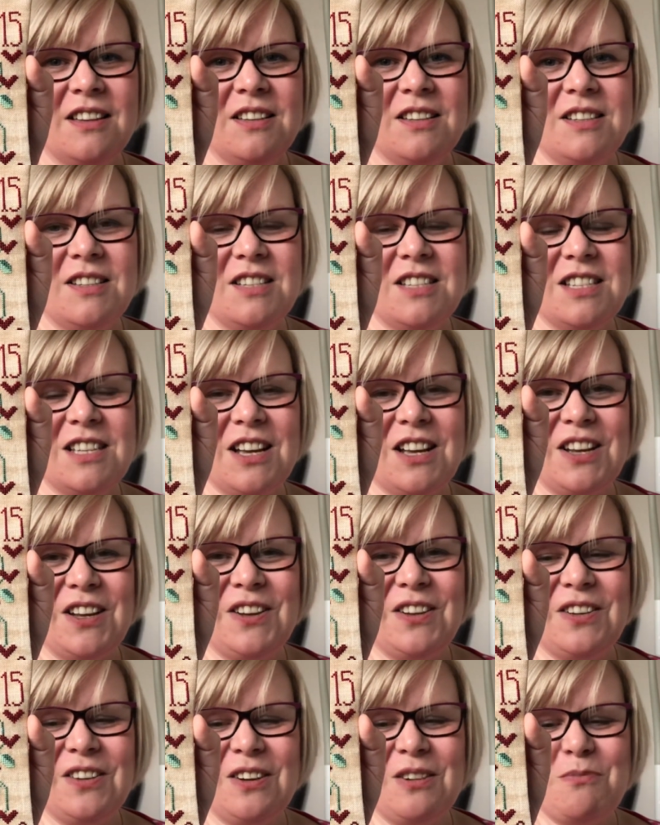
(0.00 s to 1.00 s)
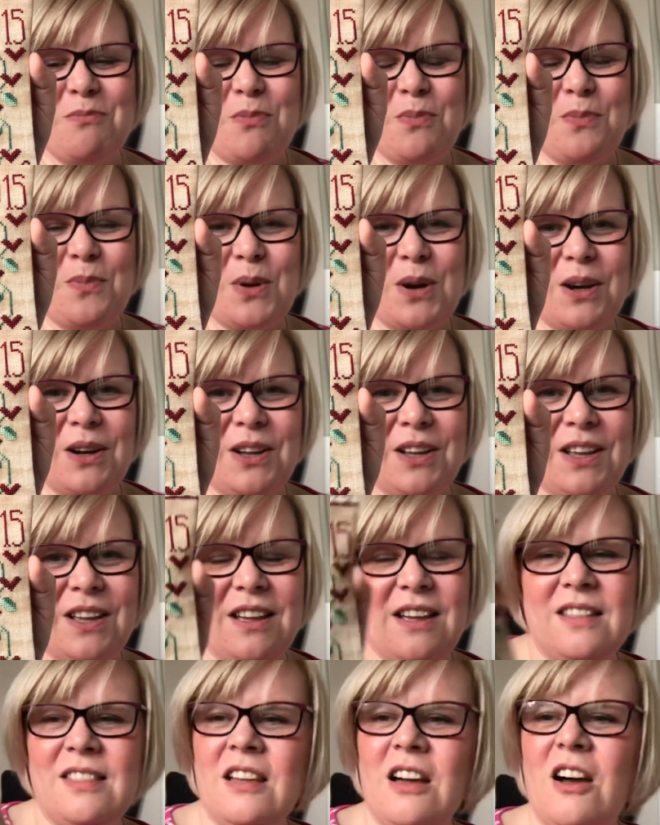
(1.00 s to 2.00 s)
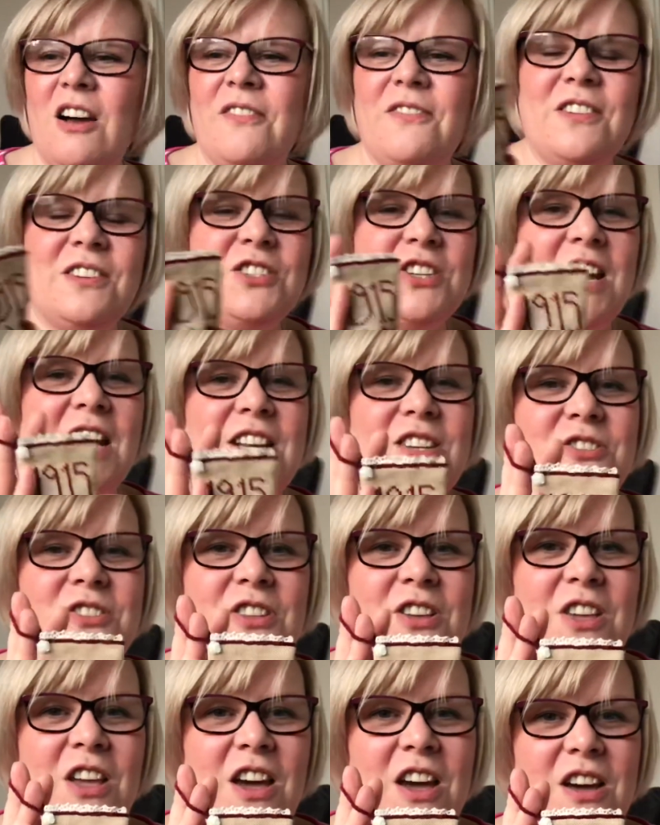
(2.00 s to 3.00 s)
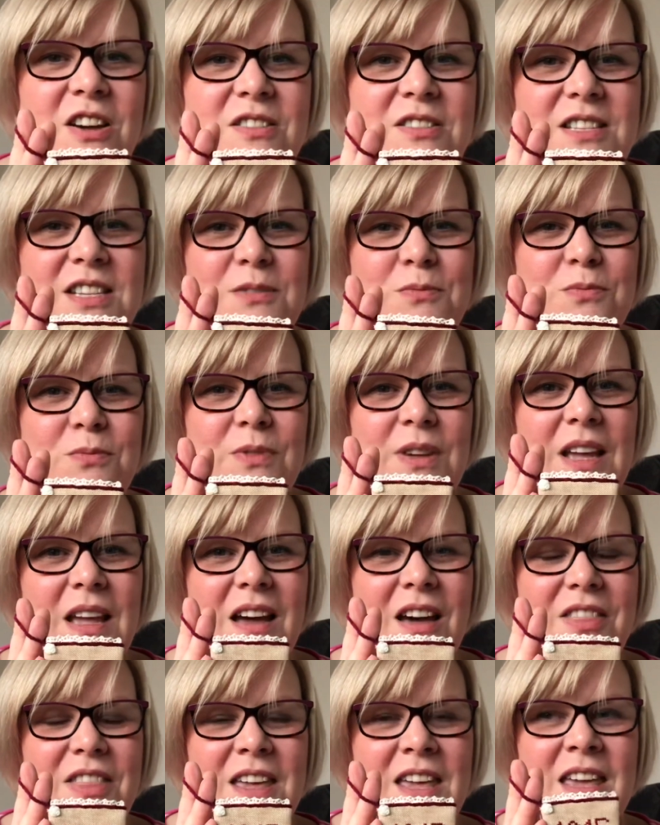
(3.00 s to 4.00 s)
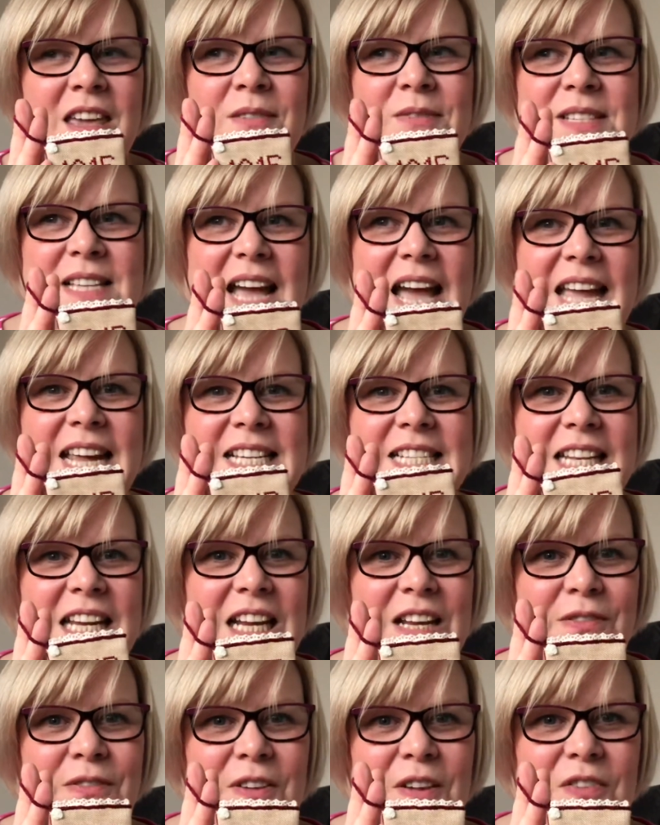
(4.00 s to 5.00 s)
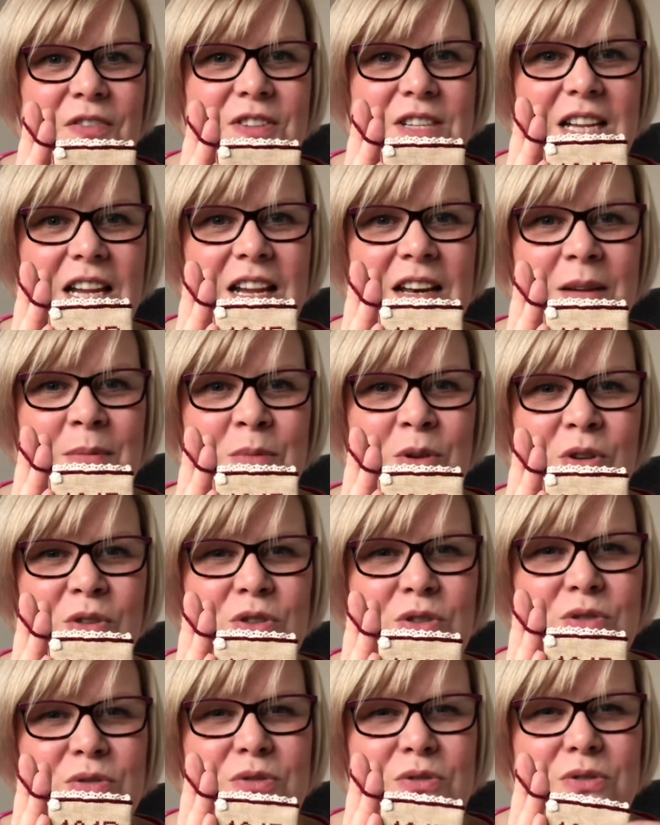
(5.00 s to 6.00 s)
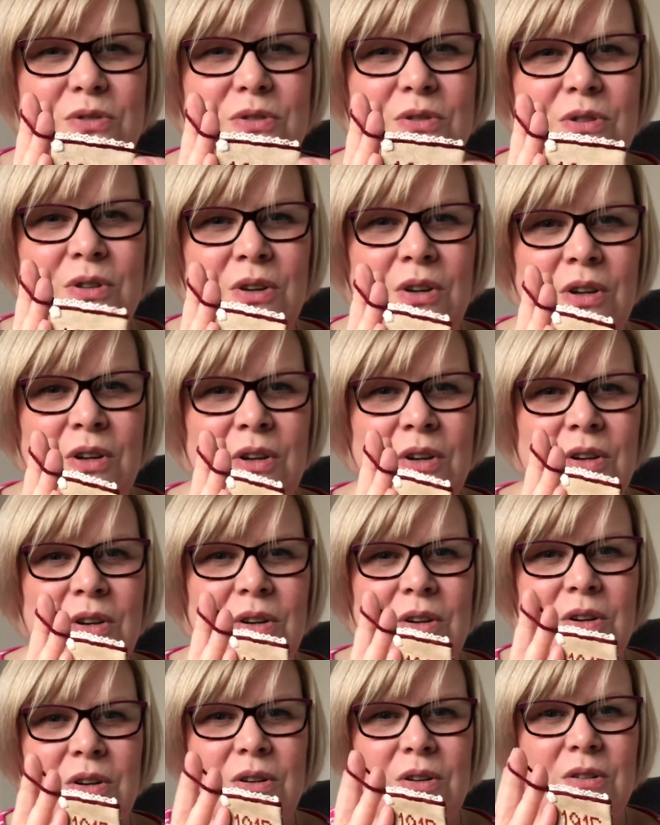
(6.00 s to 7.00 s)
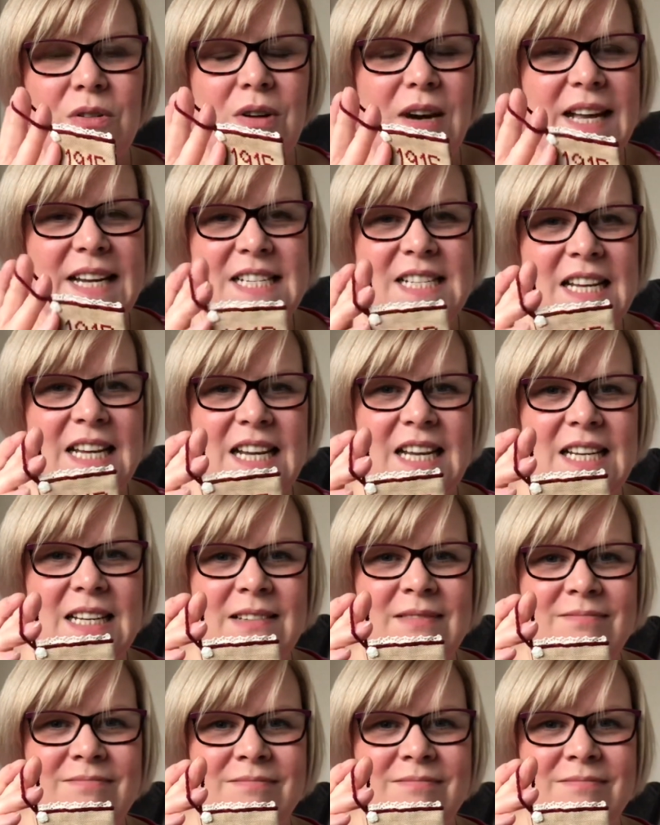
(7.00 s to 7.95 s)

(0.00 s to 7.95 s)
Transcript: So, and that I've changed the year because I think it was 1815, I'm not sure, or 18